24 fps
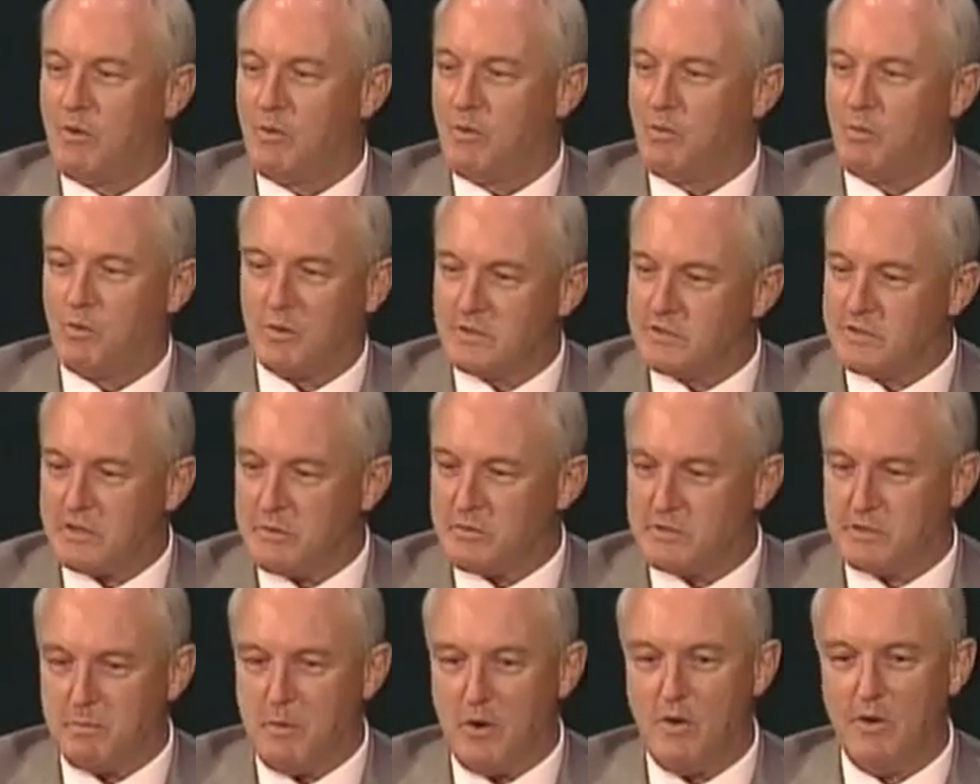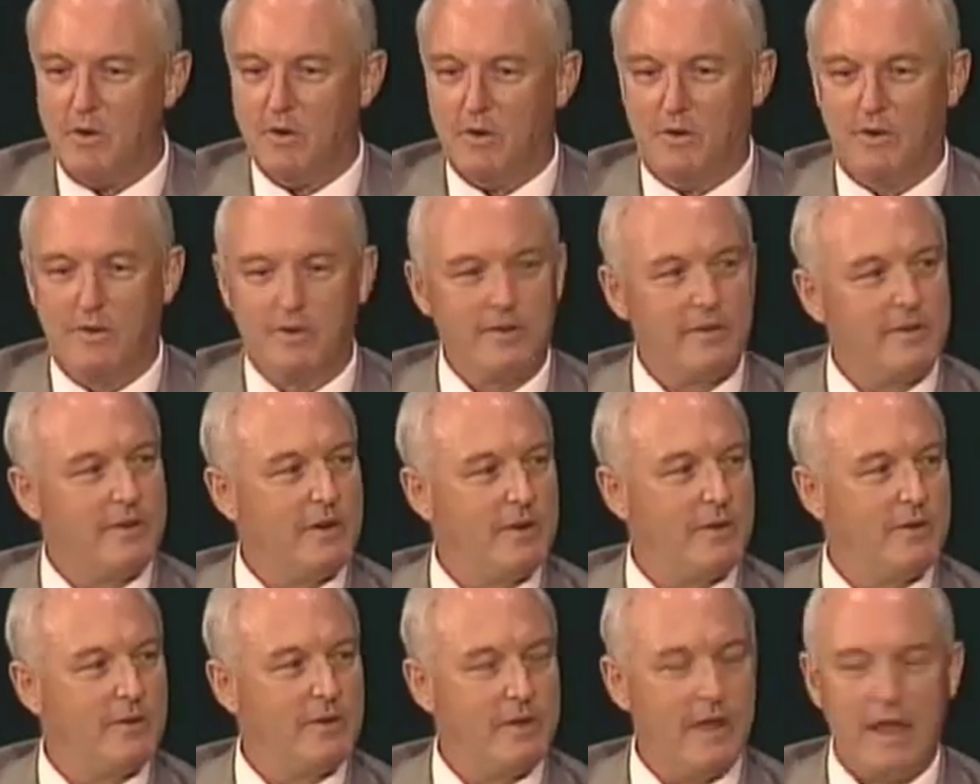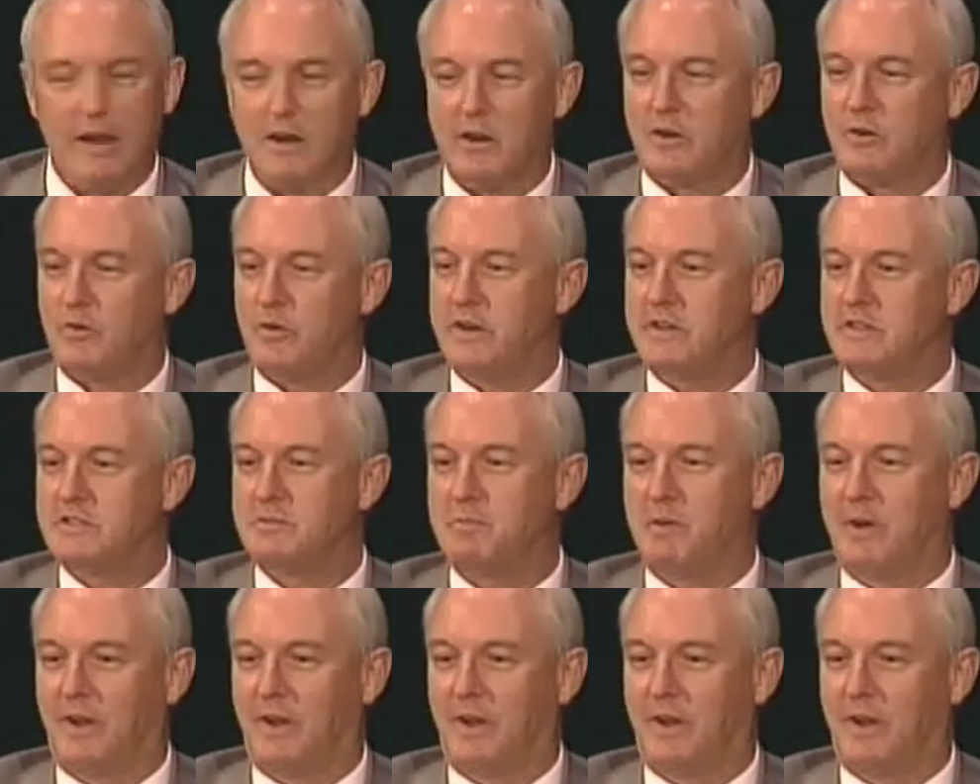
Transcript: weren't so smart. You know, Alan Greenspan.